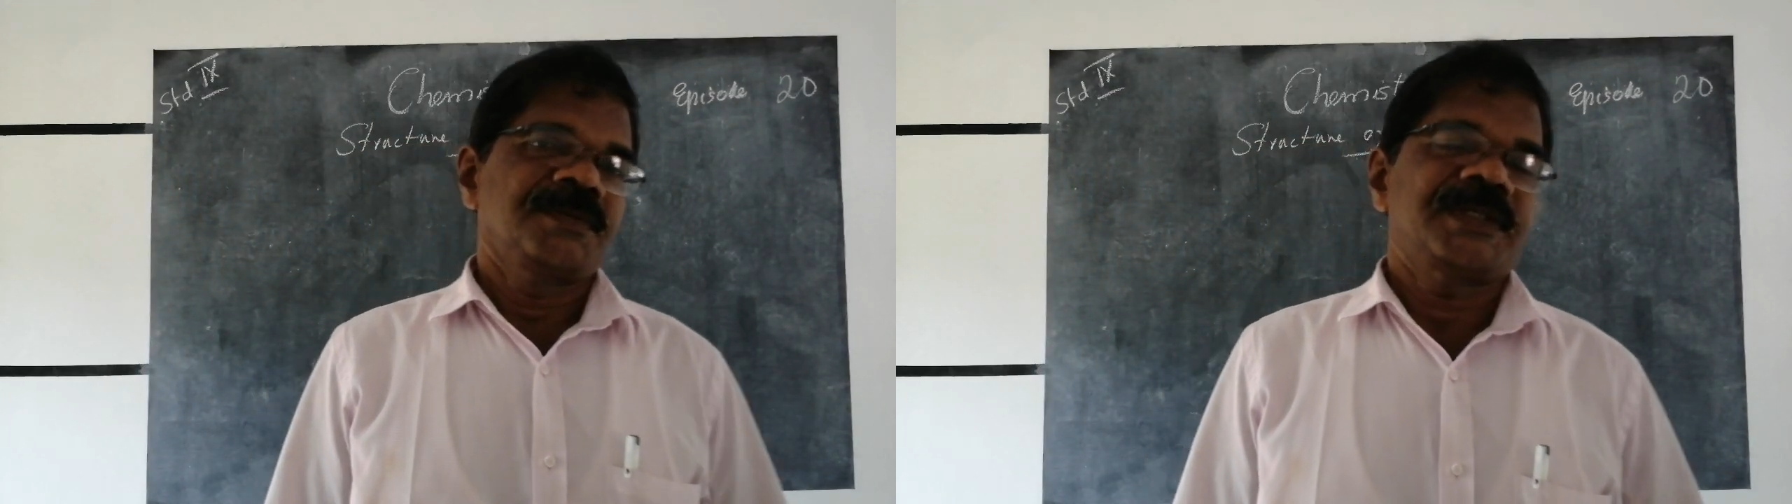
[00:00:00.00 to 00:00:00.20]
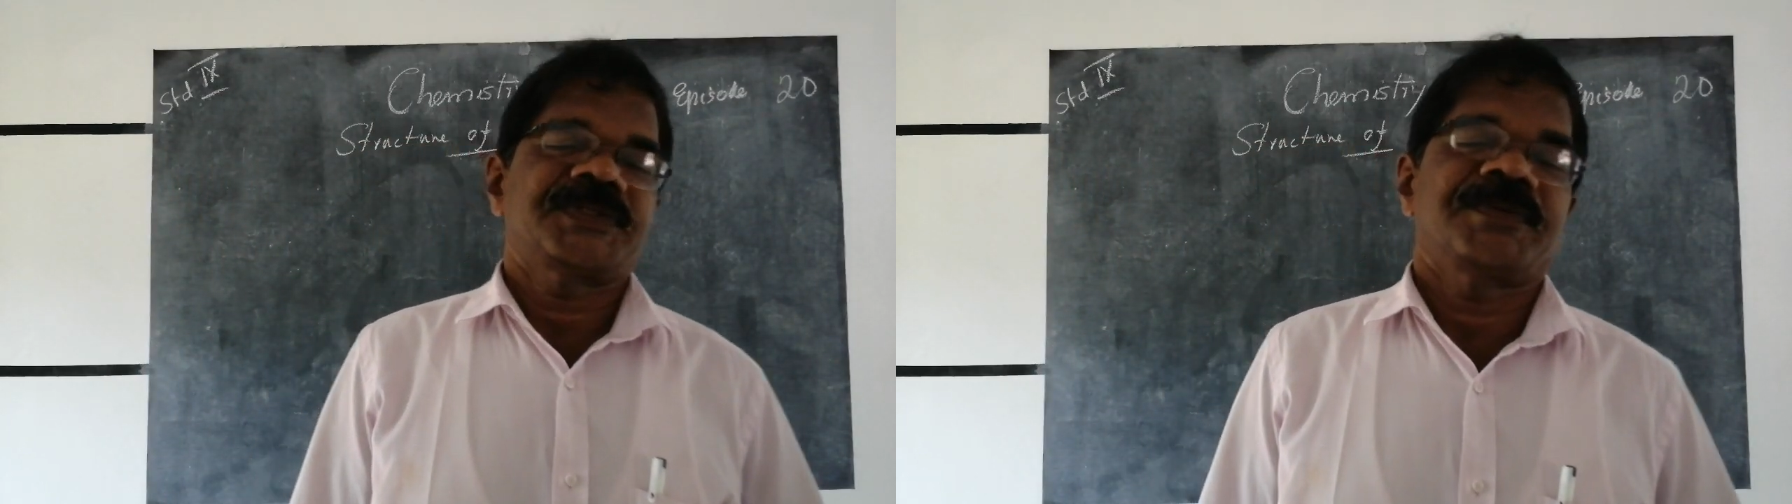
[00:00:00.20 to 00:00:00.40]

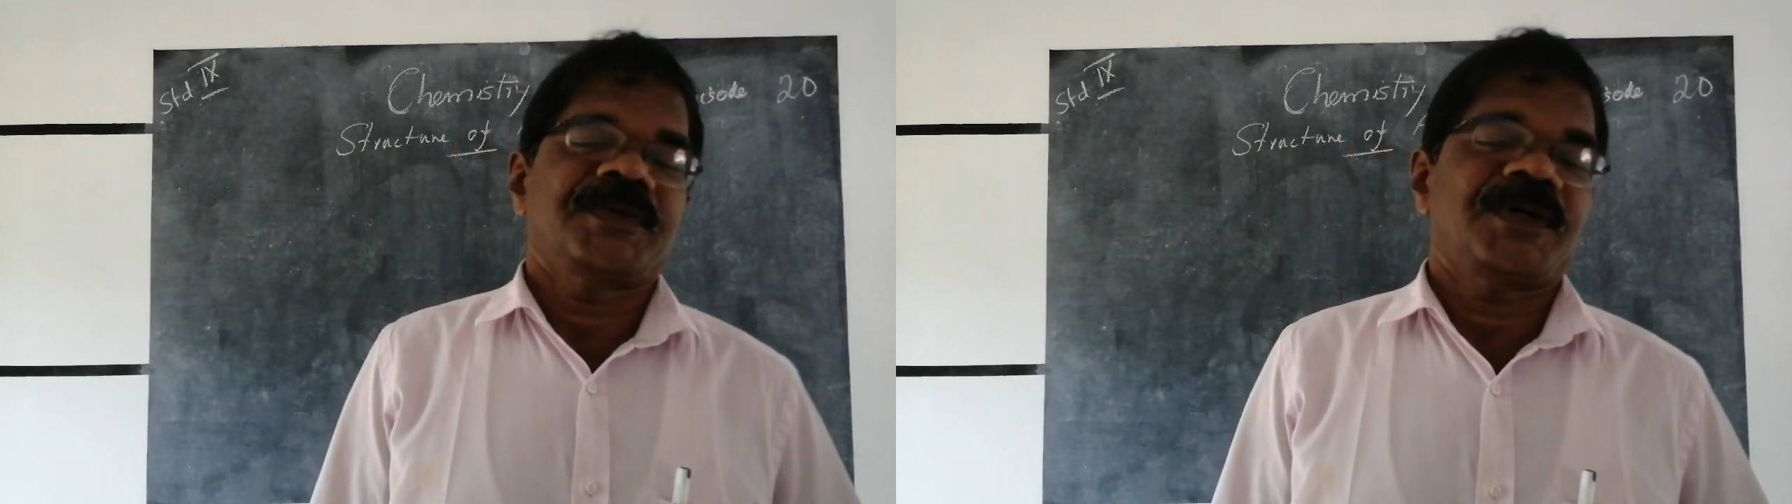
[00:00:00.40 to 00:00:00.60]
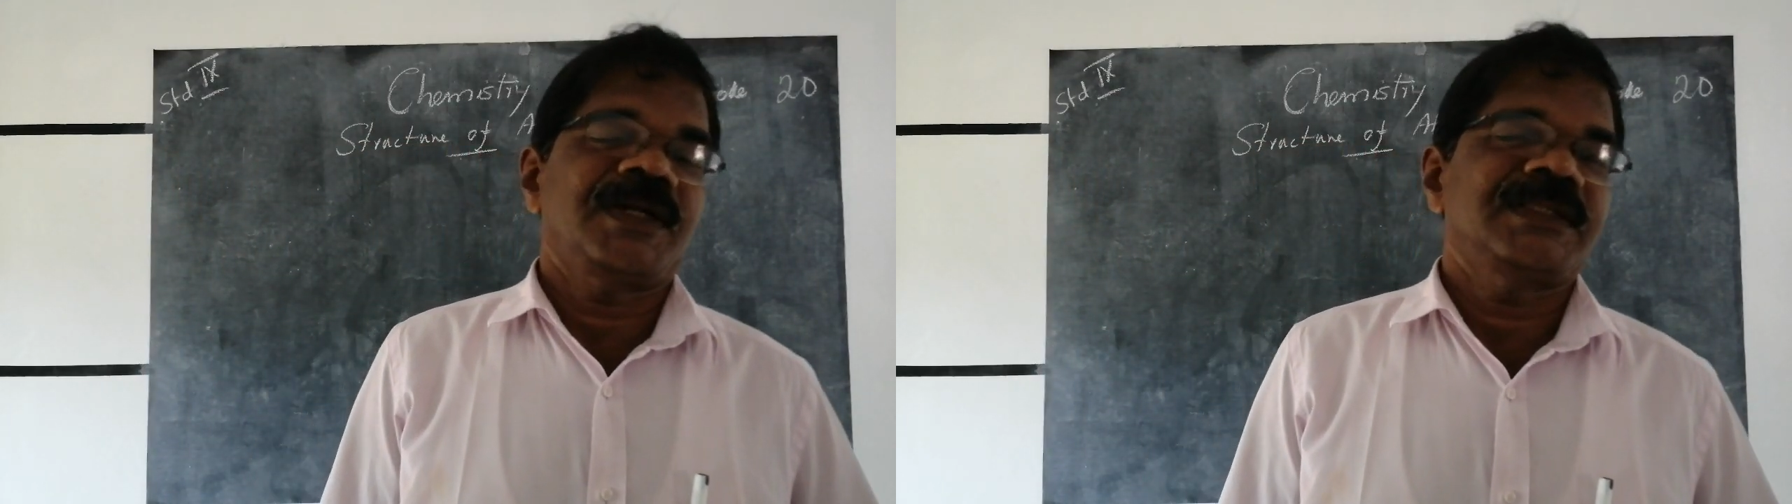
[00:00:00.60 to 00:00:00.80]
First of
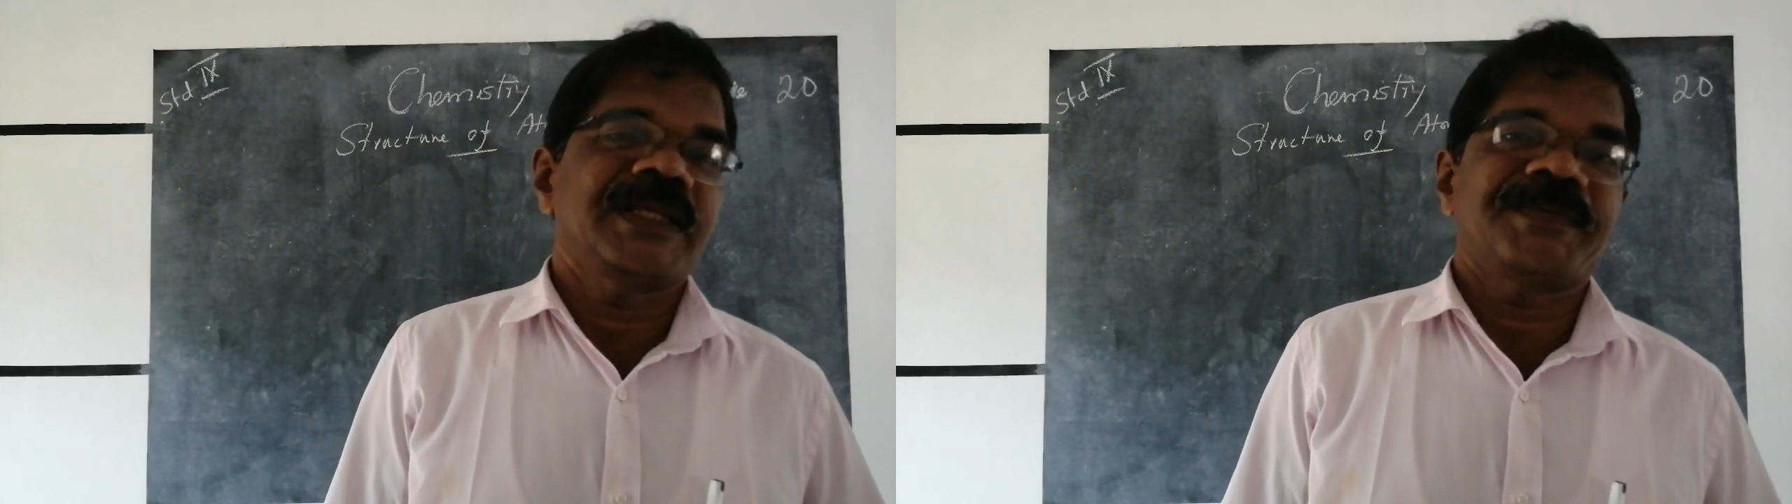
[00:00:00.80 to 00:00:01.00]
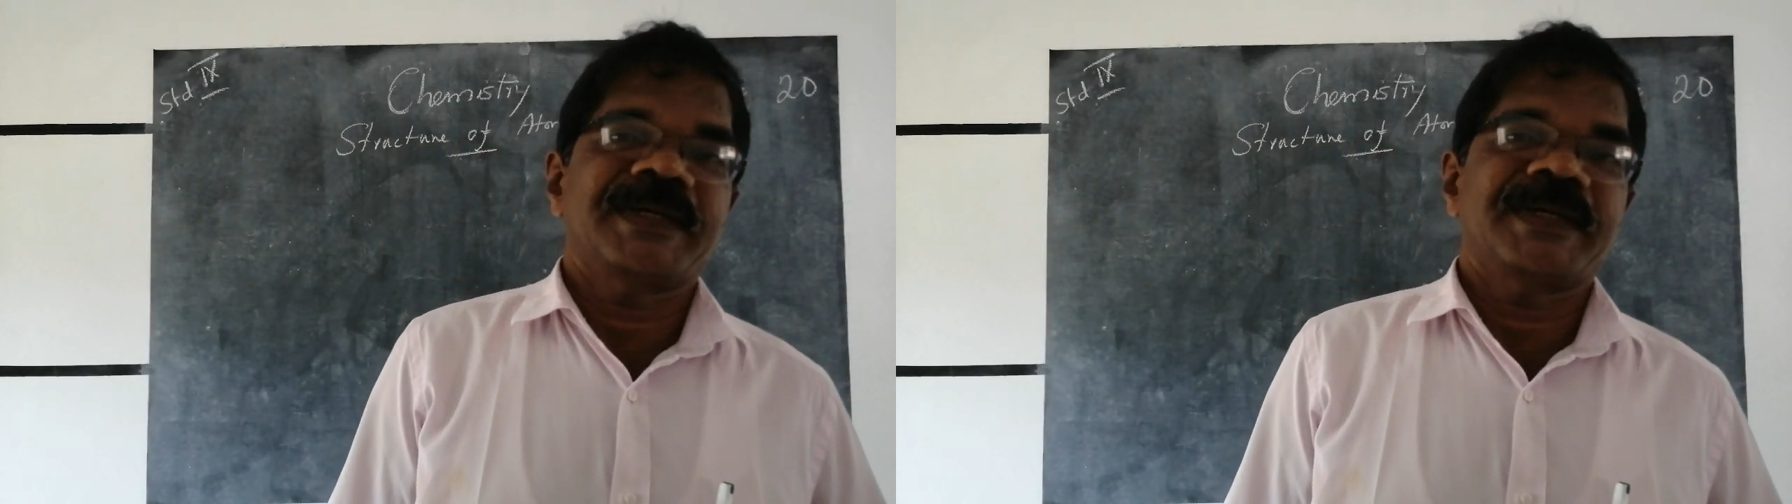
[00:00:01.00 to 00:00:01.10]
all, the